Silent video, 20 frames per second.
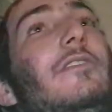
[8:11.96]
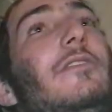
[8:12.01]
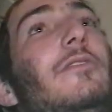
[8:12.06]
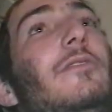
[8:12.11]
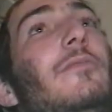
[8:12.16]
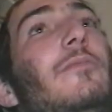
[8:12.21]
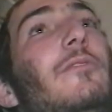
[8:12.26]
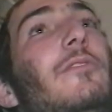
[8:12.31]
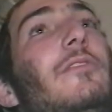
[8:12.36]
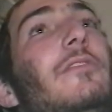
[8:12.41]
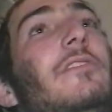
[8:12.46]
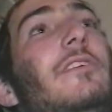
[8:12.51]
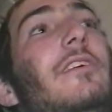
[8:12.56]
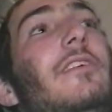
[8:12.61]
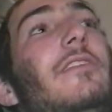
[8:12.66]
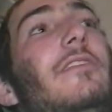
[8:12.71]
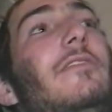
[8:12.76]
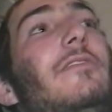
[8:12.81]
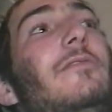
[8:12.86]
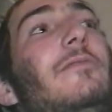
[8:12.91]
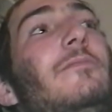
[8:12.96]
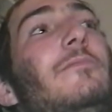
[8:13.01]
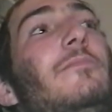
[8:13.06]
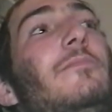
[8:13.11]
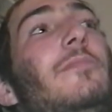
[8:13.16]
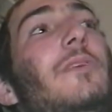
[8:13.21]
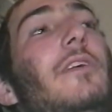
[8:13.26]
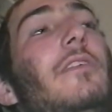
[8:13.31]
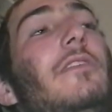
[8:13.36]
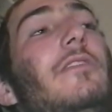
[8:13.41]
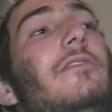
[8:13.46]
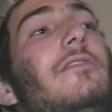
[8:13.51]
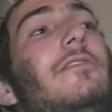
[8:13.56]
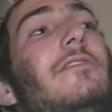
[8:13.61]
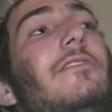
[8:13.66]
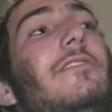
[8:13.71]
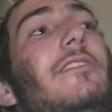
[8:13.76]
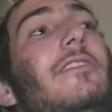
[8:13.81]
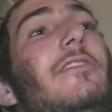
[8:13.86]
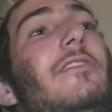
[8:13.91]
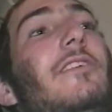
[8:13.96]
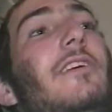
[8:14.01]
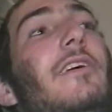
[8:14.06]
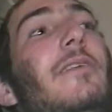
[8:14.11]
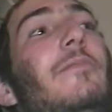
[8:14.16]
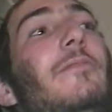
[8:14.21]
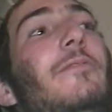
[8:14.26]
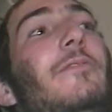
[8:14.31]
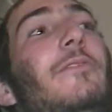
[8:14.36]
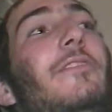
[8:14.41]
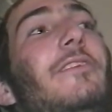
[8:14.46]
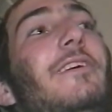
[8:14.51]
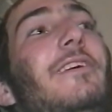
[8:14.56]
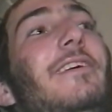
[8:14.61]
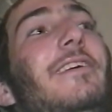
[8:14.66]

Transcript: in, no airplanes out. Parents aren't happy with